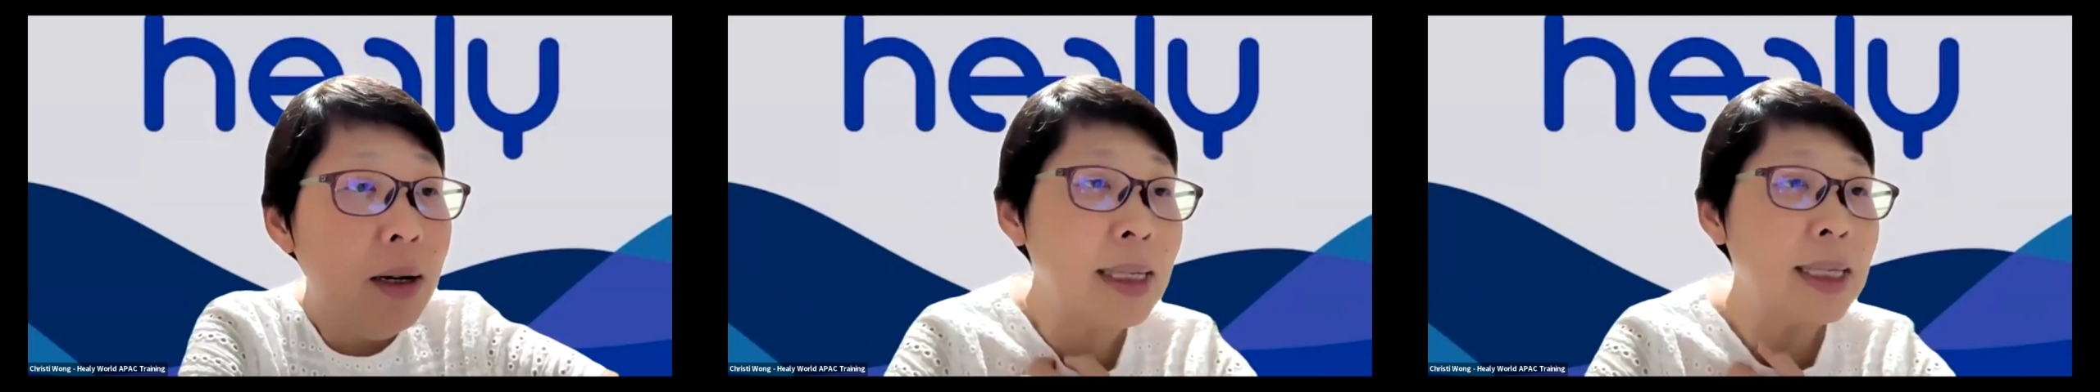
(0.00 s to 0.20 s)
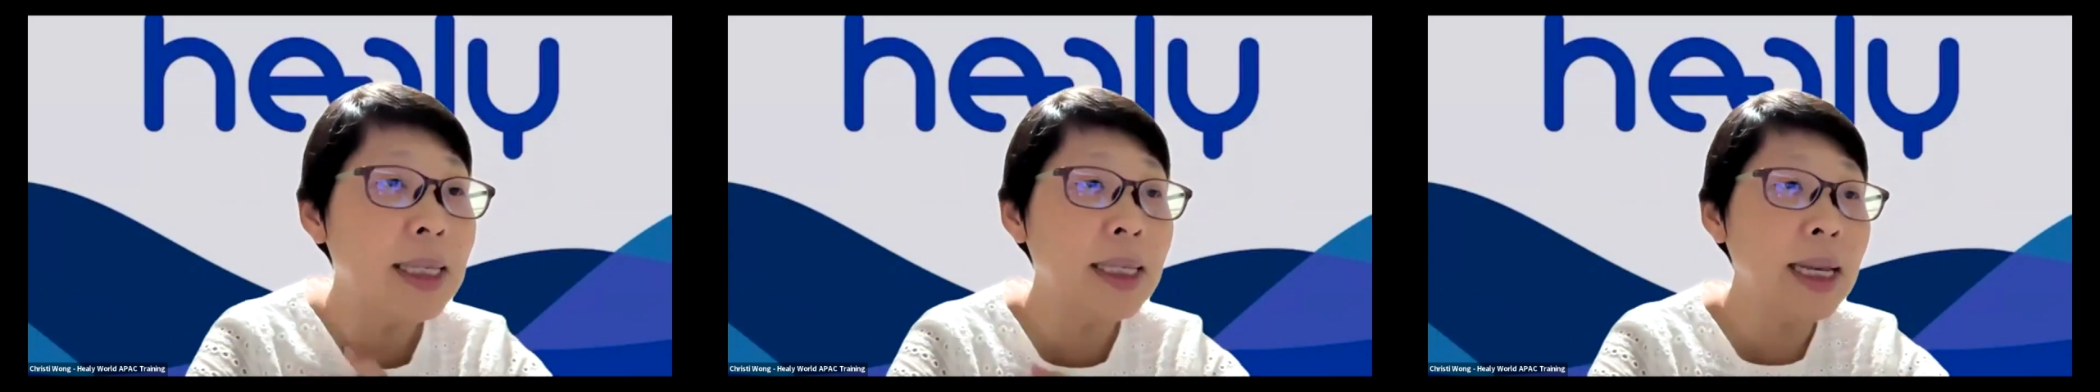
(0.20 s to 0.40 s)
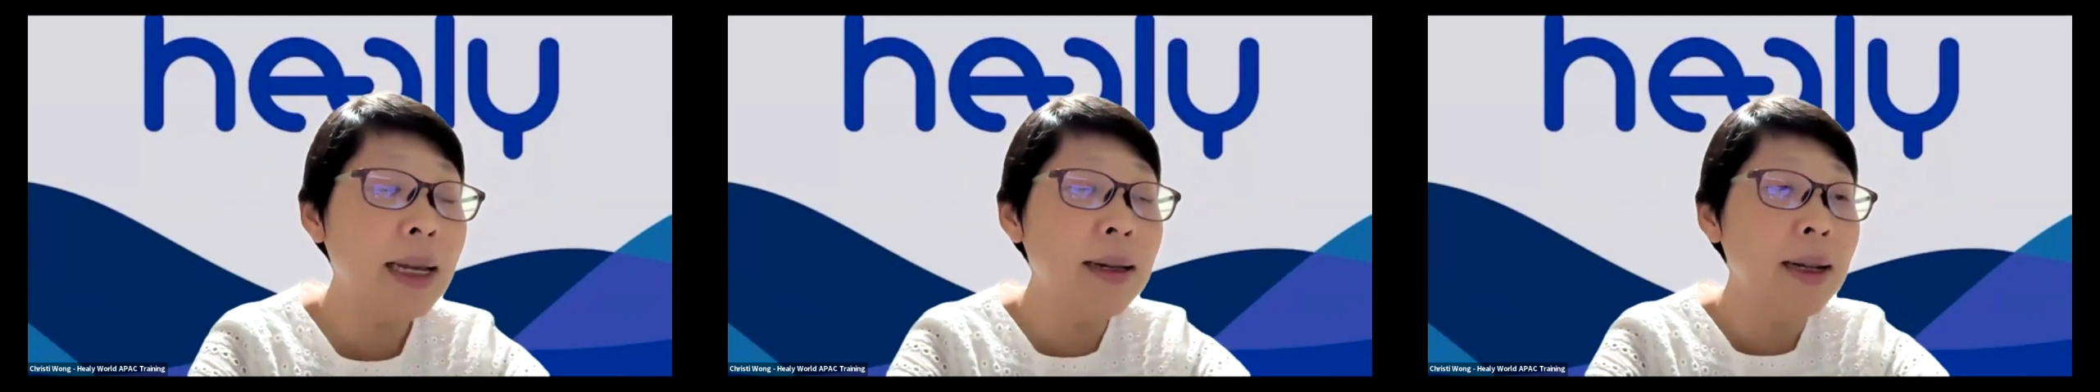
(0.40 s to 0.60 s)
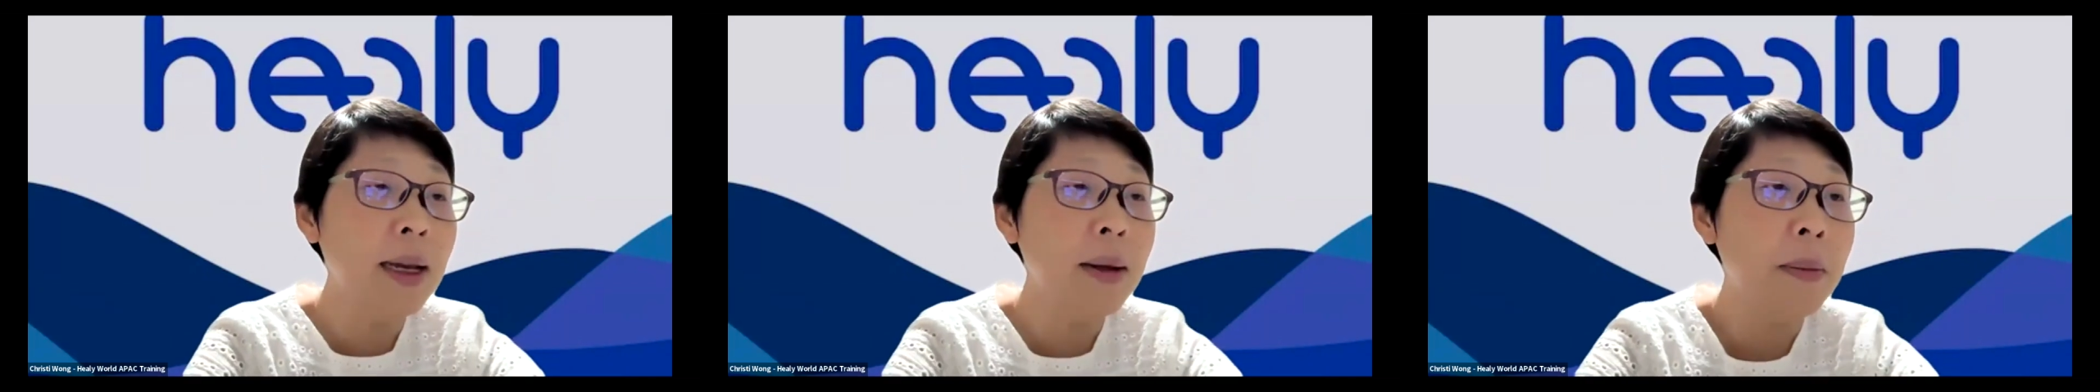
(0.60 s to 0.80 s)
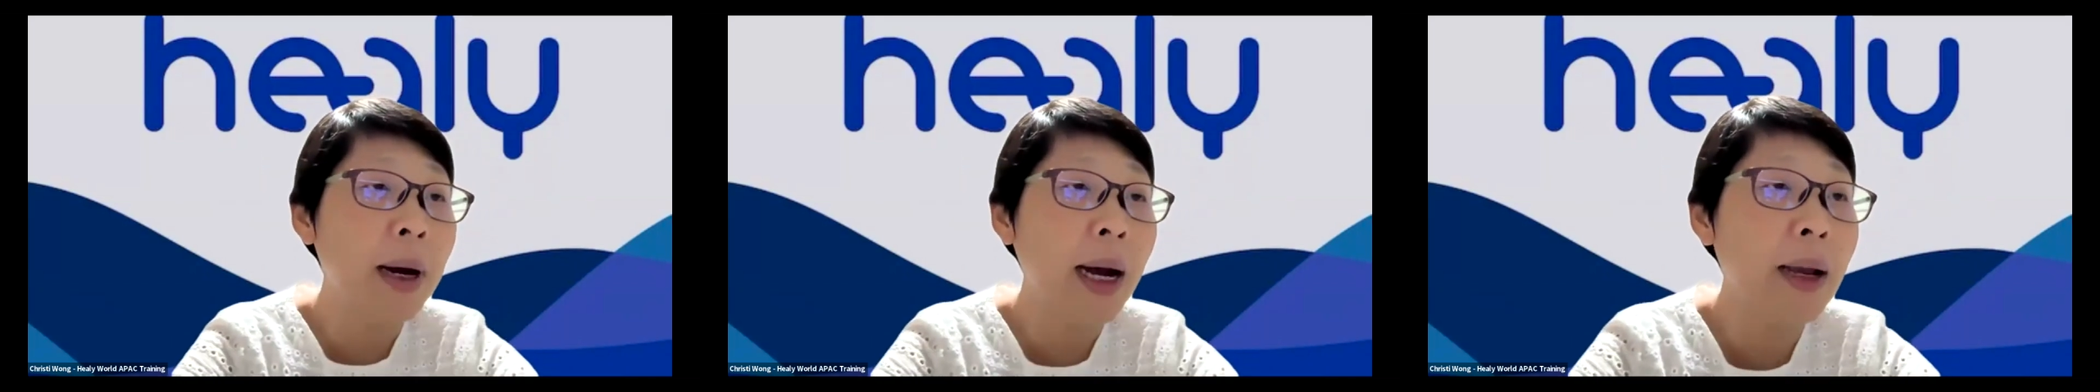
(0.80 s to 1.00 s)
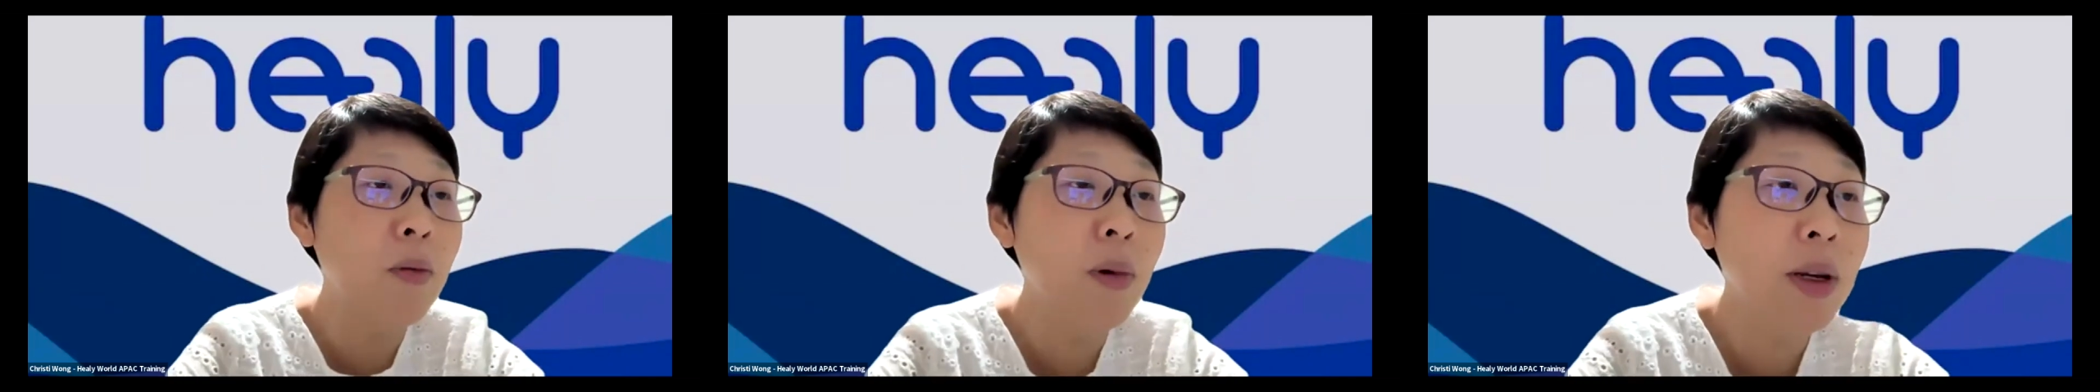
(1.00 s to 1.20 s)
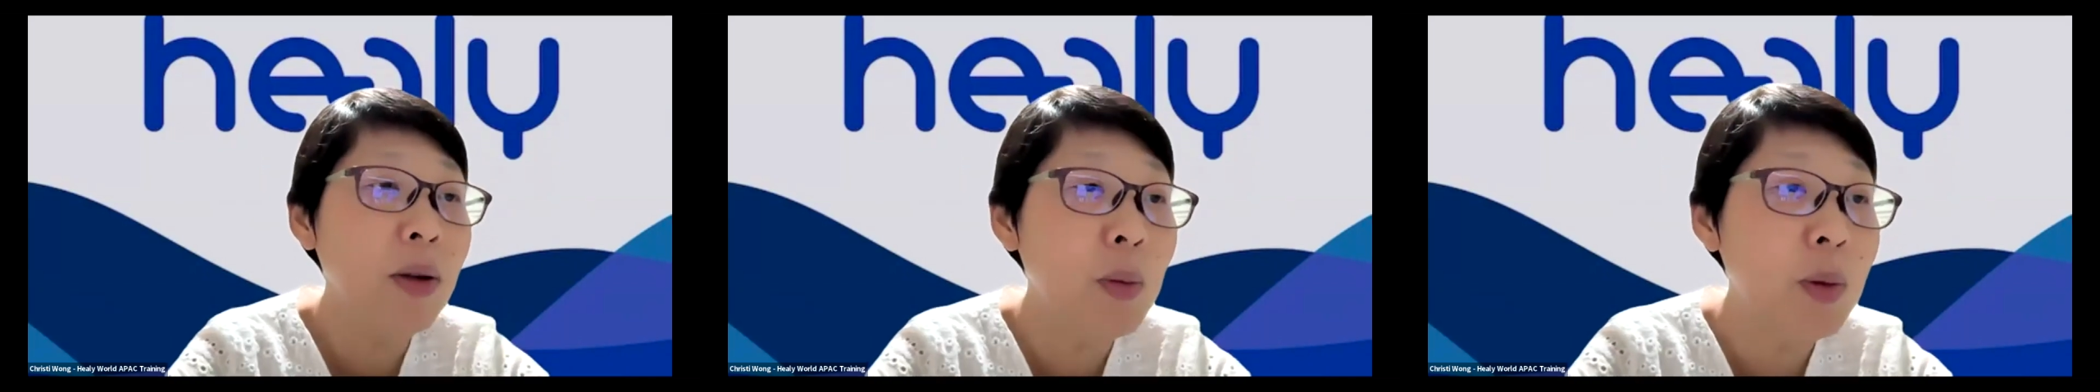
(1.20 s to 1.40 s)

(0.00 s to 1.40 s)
Are cell and mind waves